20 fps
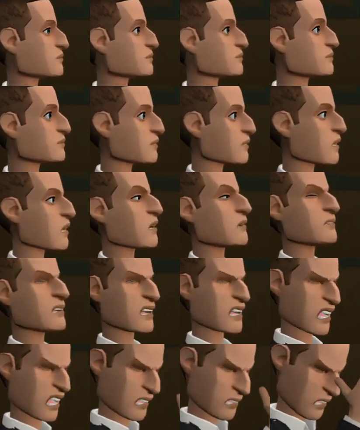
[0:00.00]
Why is
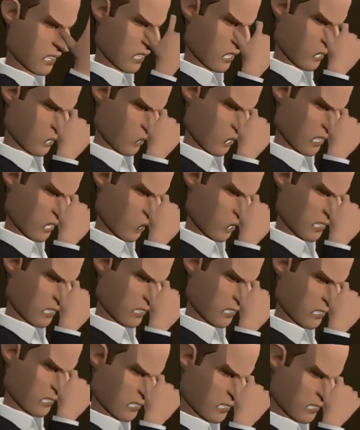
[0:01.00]
my game so slow?
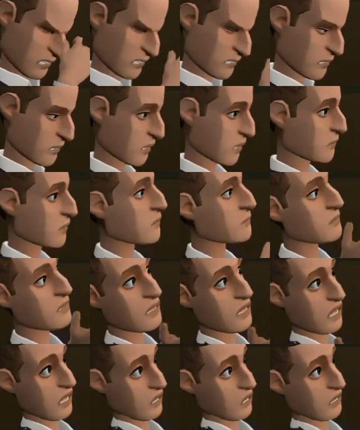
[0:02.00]
Must be
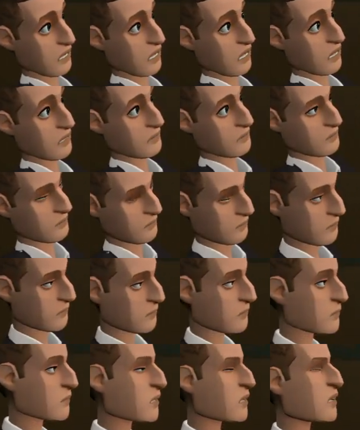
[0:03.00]
my internet.
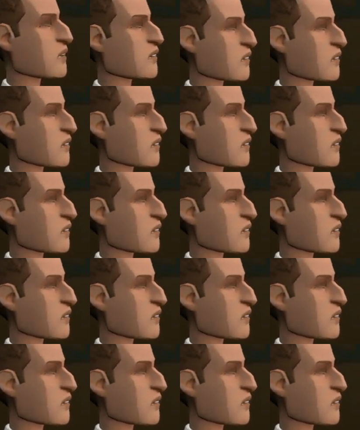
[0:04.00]
Wait, I